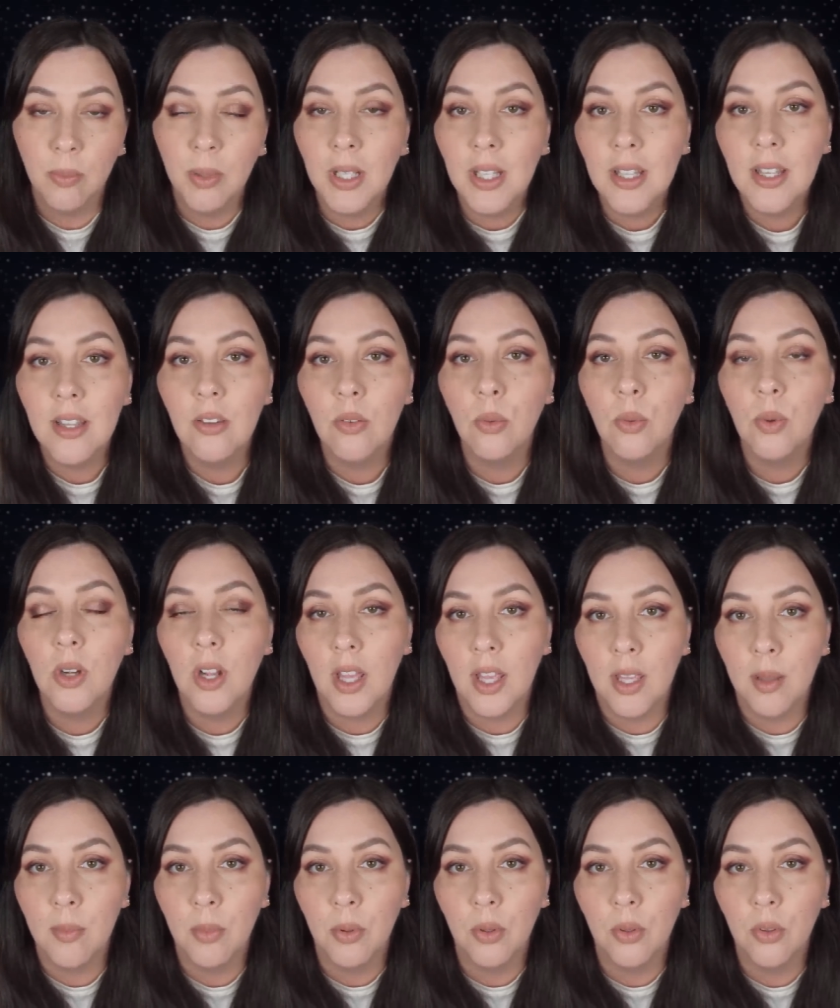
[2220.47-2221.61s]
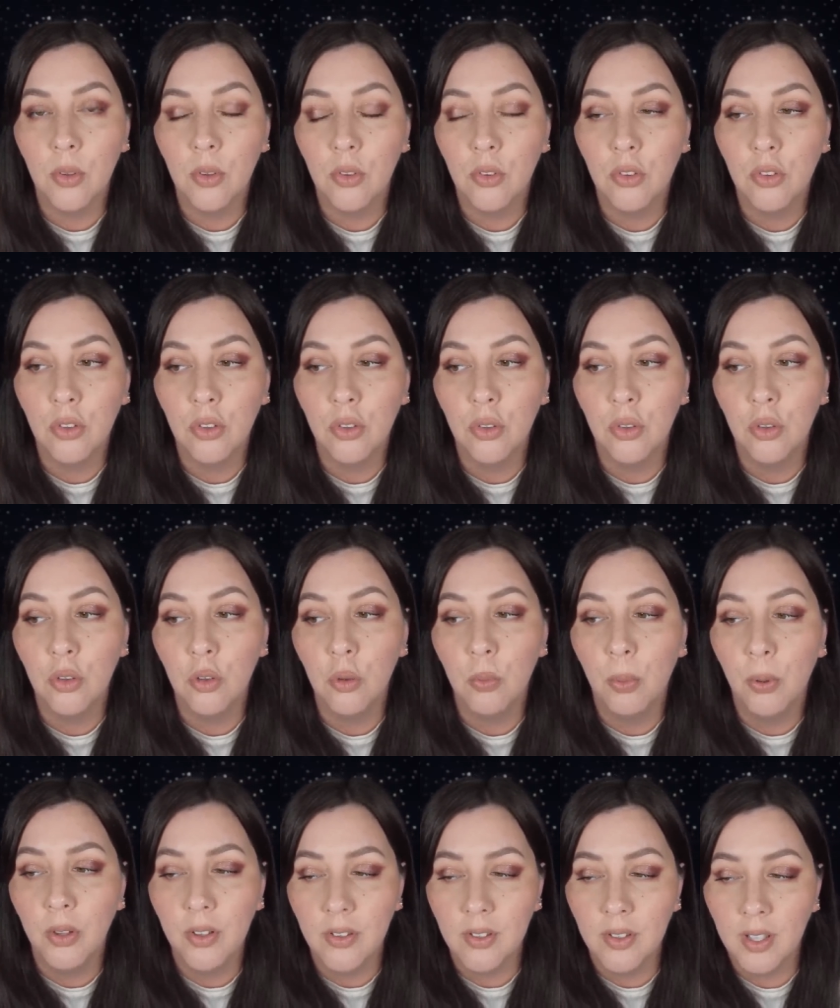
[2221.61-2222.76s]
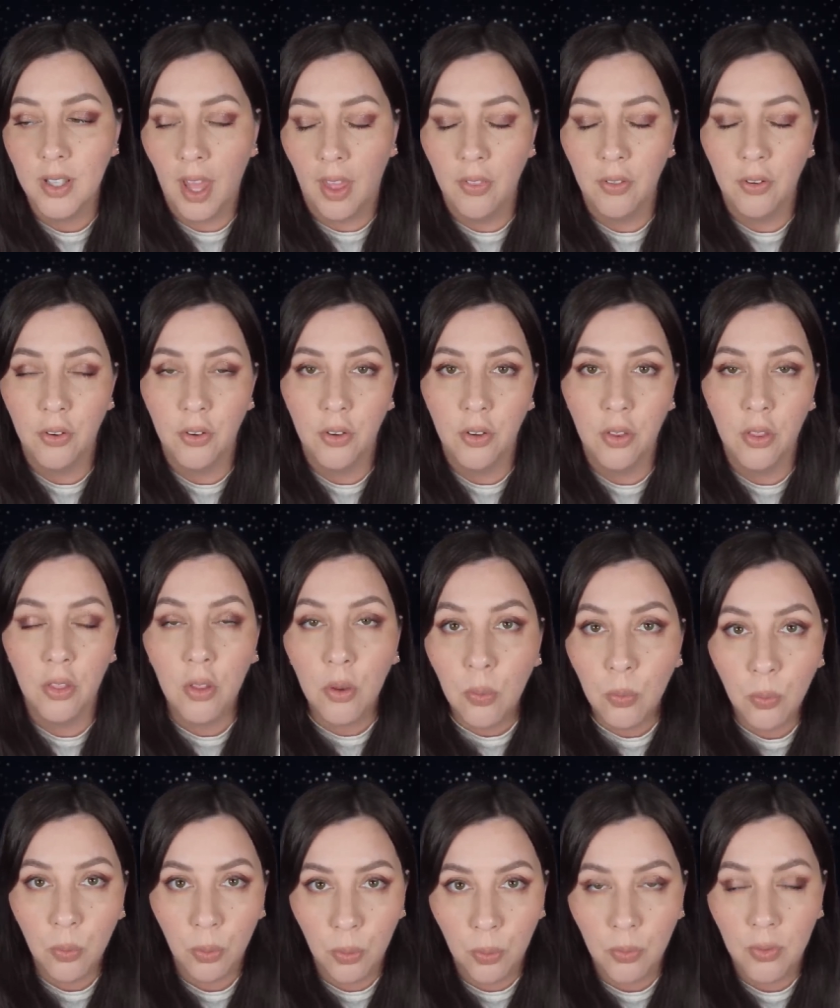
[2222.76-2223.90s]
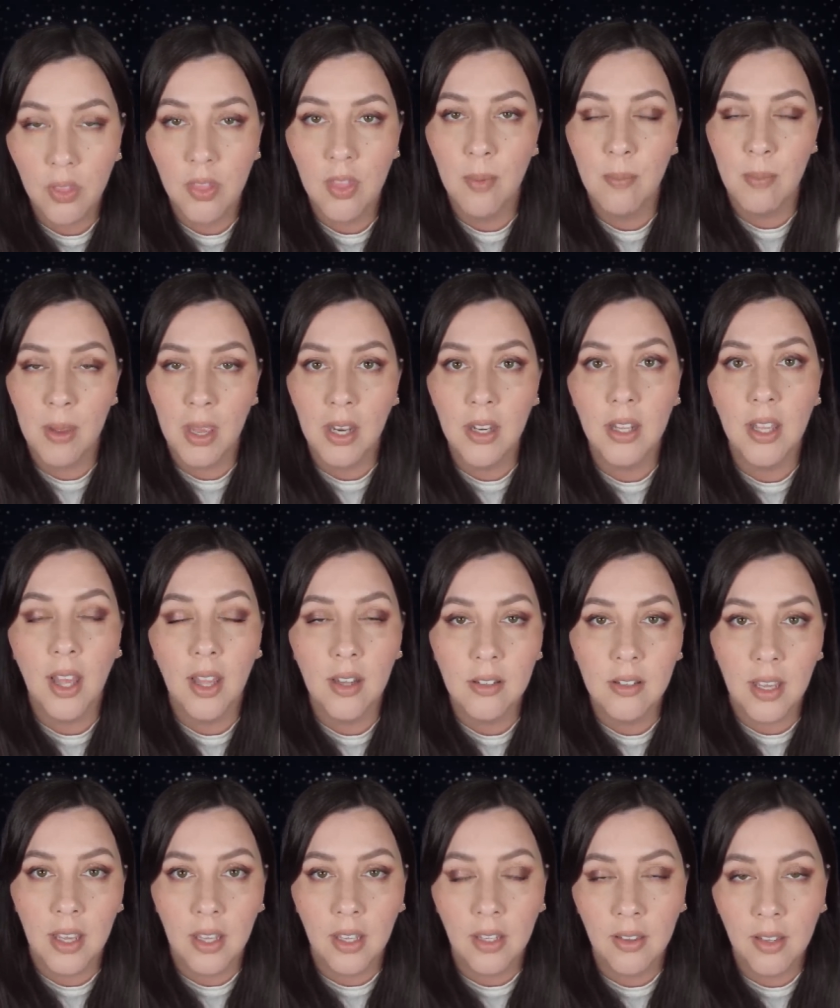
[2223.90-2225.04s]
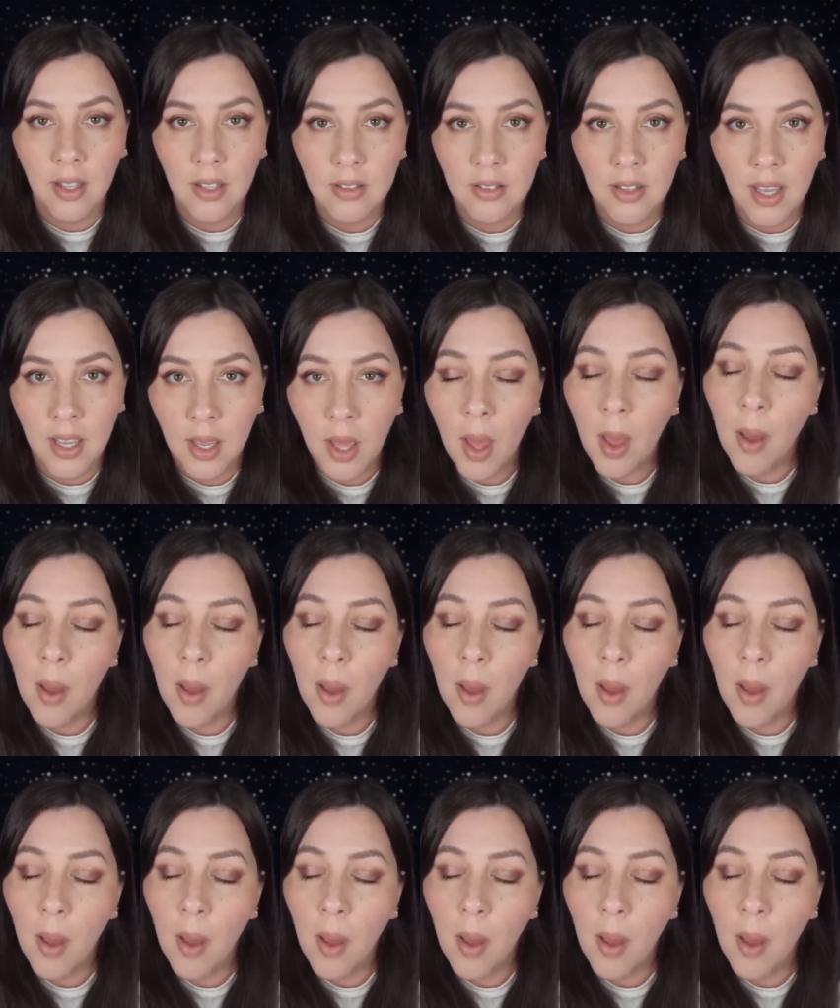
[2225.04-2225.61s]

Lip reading: Police were able to put together the route that Mandy had taken that day.